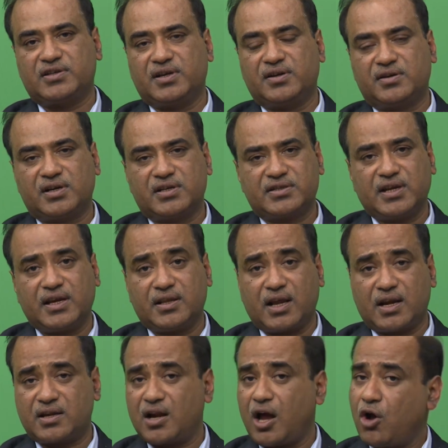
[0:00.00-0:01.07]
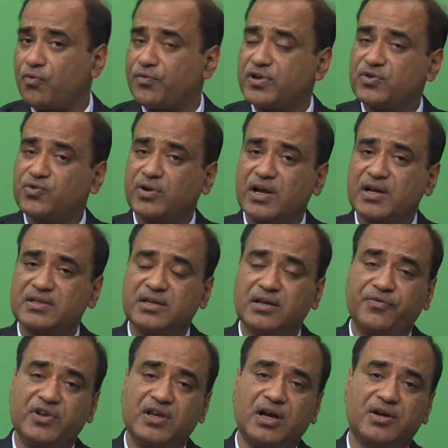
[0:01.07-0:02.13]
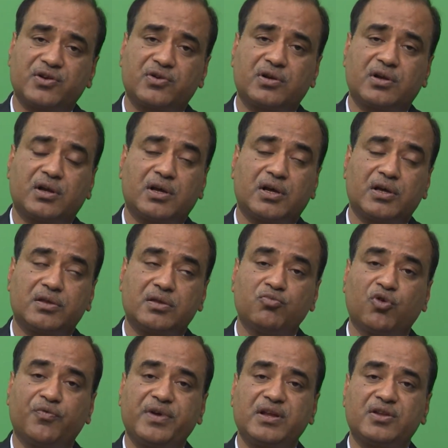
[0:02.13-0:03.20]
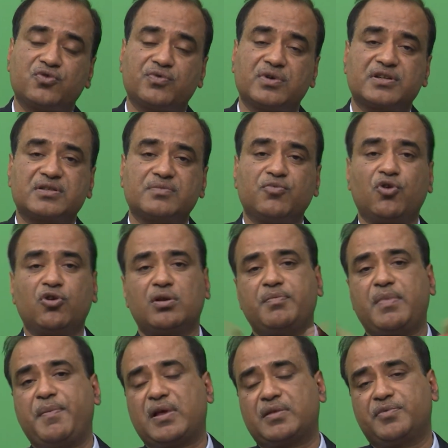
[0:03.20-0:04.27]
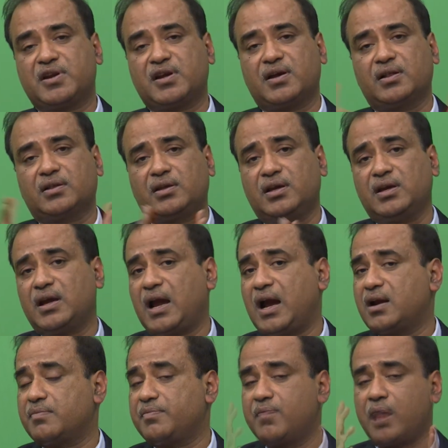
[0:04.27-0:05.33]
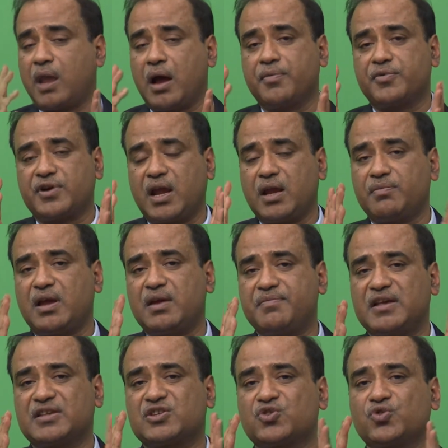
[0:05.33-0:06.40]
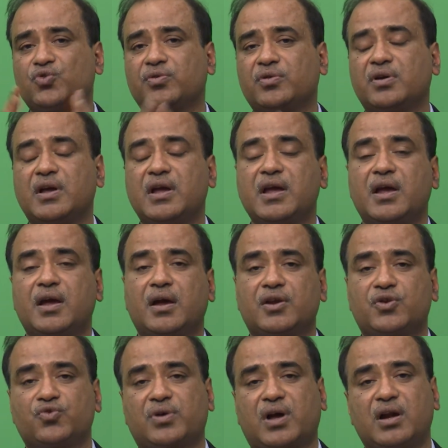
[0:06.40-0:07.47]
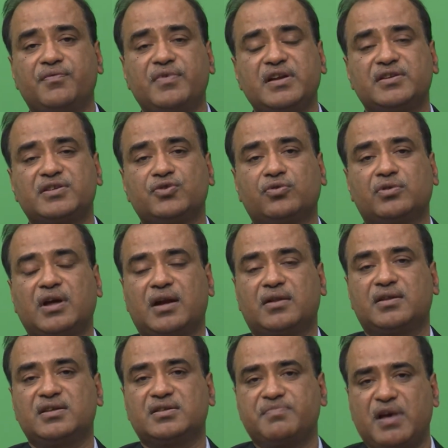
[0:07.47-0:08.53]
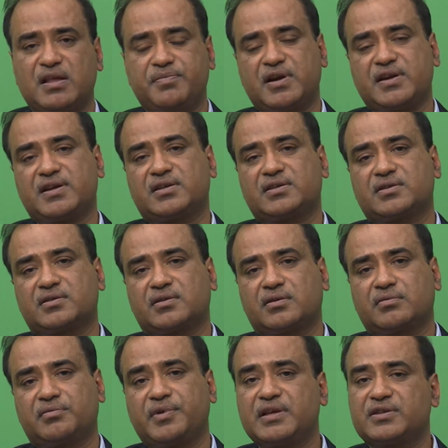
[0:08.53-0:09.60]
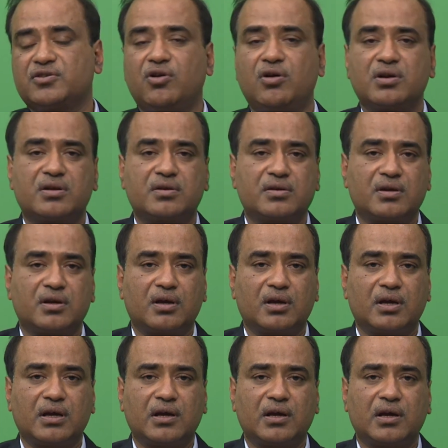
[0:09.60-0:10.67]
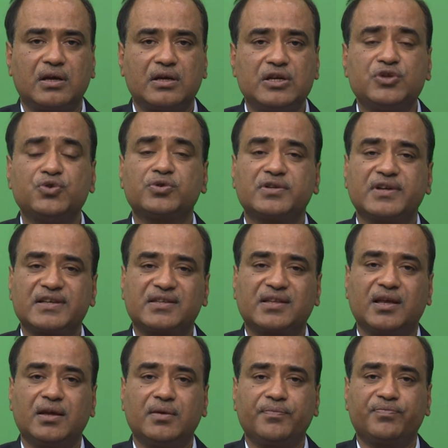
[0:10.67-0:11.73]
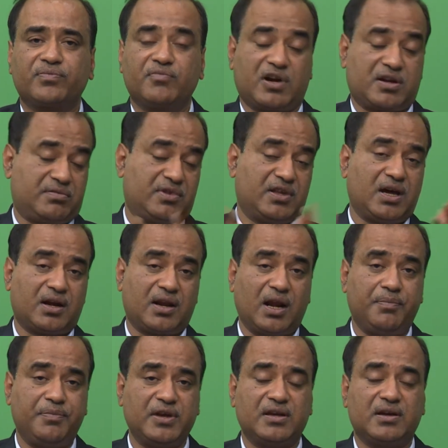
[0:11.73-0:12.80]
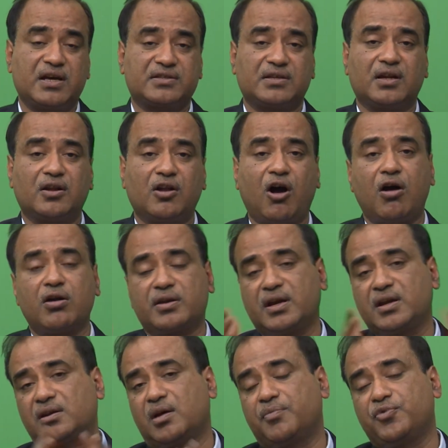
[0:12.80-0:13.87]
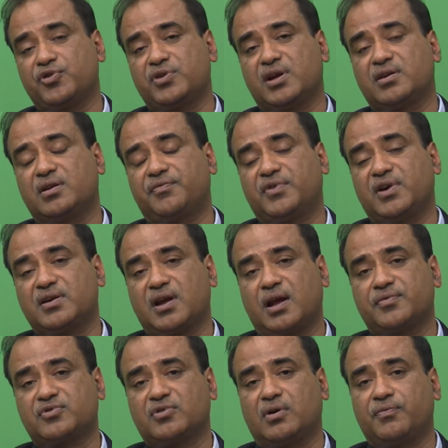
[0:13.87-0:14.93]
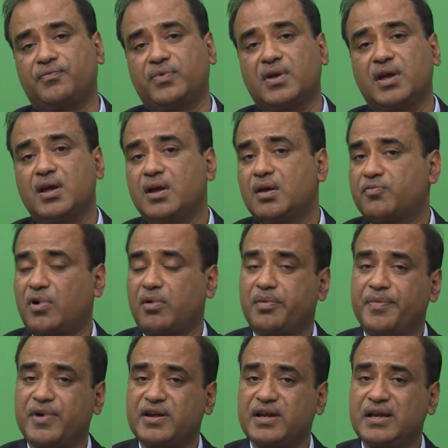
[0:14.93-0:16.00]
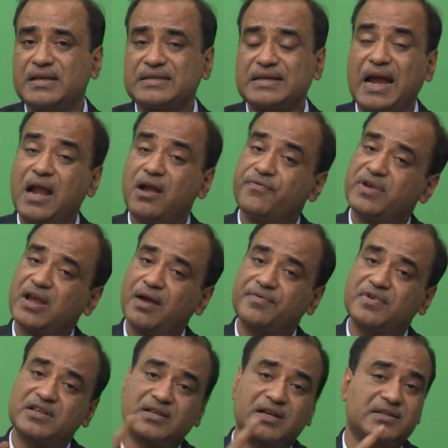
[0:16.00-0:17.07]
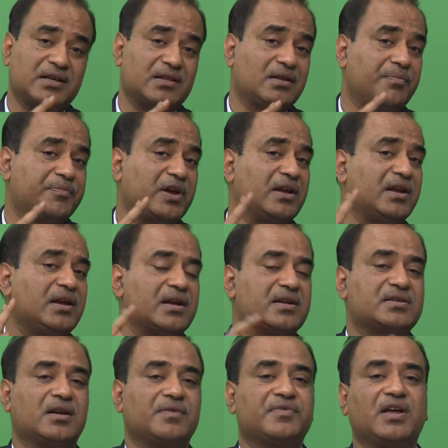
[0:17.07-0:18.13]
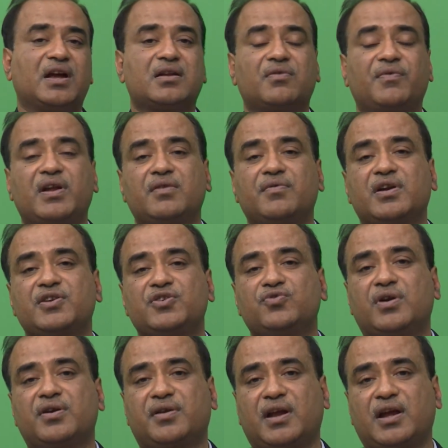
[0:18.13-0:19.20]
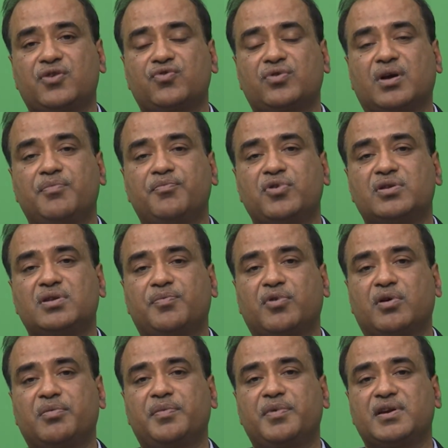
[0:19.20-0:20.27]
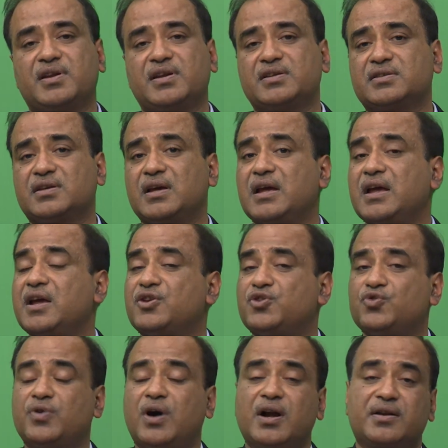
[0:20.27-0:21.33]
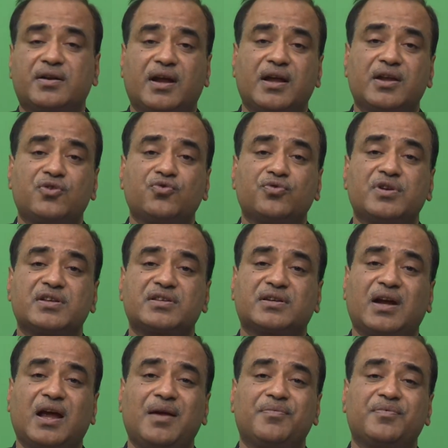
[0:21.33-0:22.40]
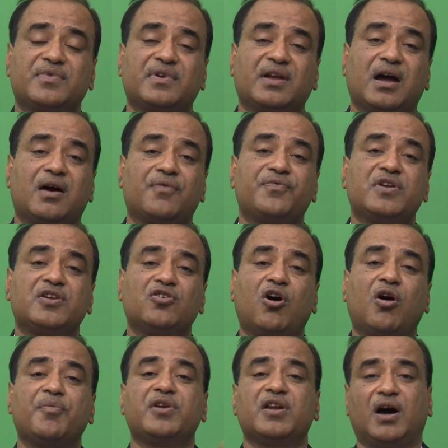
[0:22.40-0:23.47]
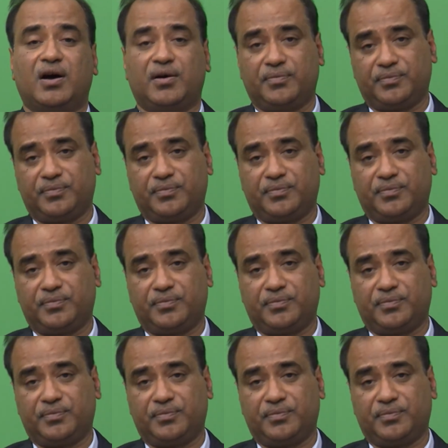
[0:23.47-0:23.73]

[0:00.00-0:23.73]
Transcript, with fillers: interesting that now we, you can see we are uh, moving towards more mathematical thing and but I am trying my best to to convince you that this mathematics is not uh, useless thing, but they are helping us a lot in computing different types of probabilities and we have discussed in the beginning itself that whenever you are trying to compute the probabilities, you are trying to describe a phenomena.